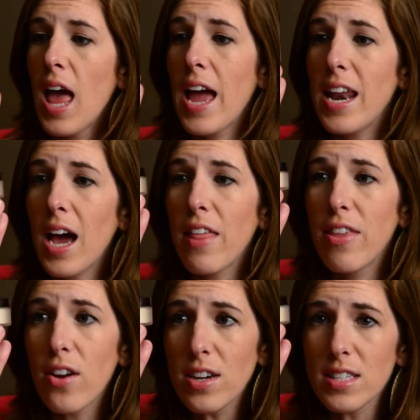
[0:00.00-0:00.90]
And
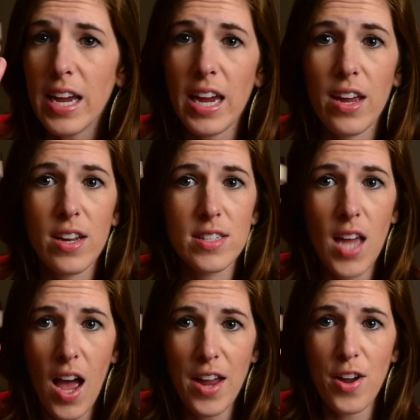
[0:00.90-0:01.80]
there is a
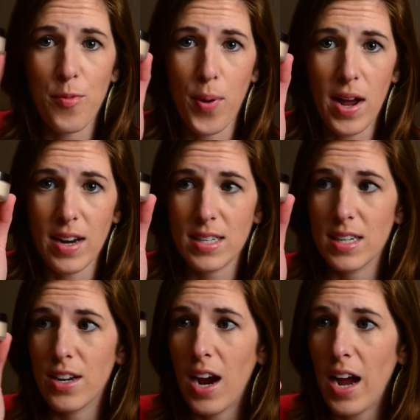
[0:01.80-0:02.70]
ton of product in here.